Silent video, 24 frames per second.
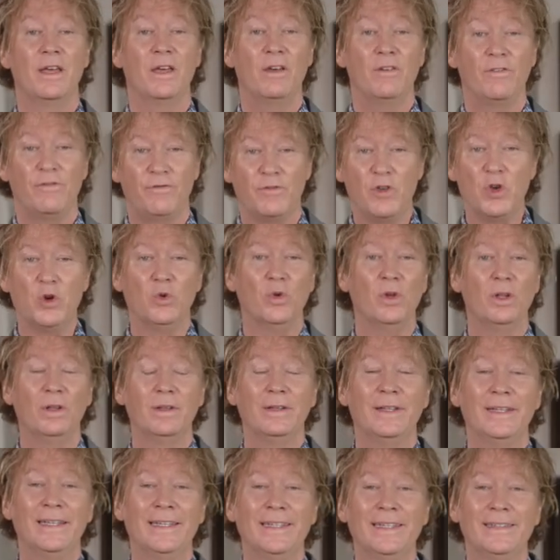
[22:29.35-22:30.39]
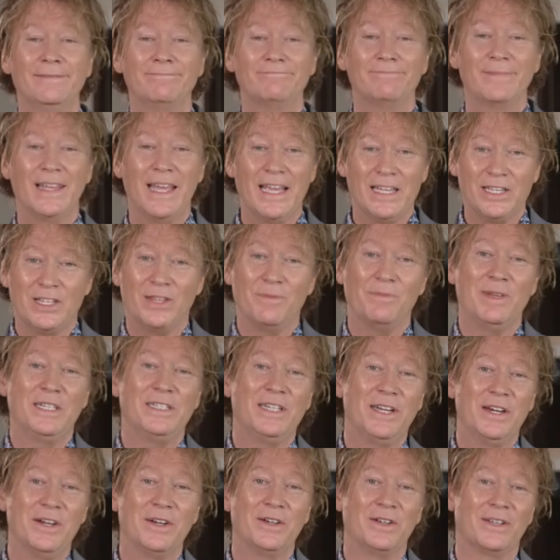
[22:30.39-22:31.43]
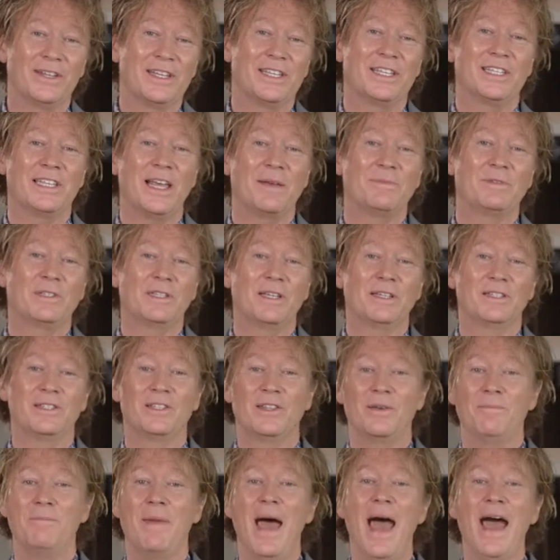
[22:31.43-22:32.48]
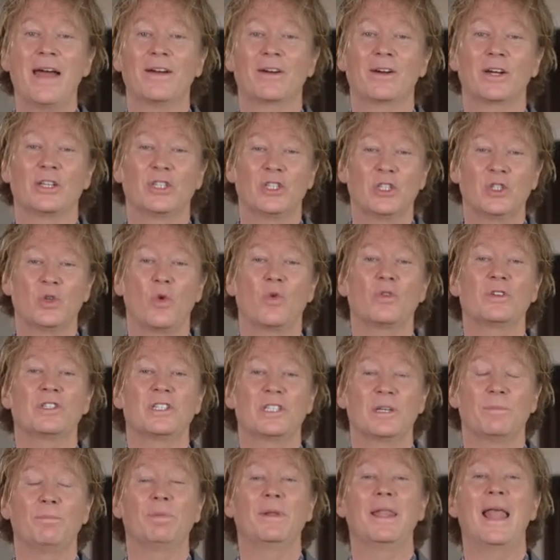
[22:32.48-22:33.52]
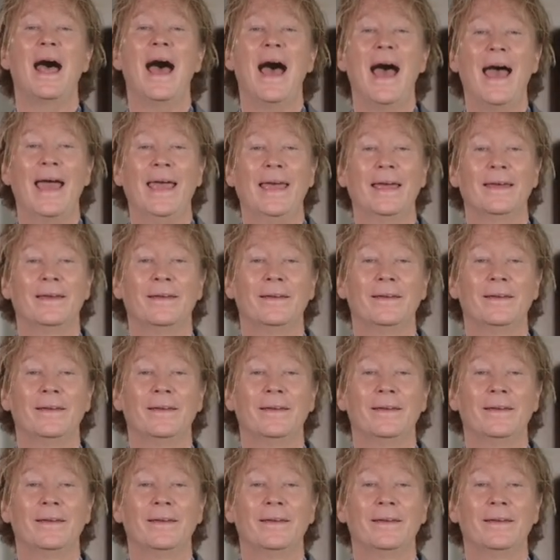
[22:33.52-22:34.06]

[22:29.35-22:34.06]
Fuel, it's the material, the substance, the matter, a source supply.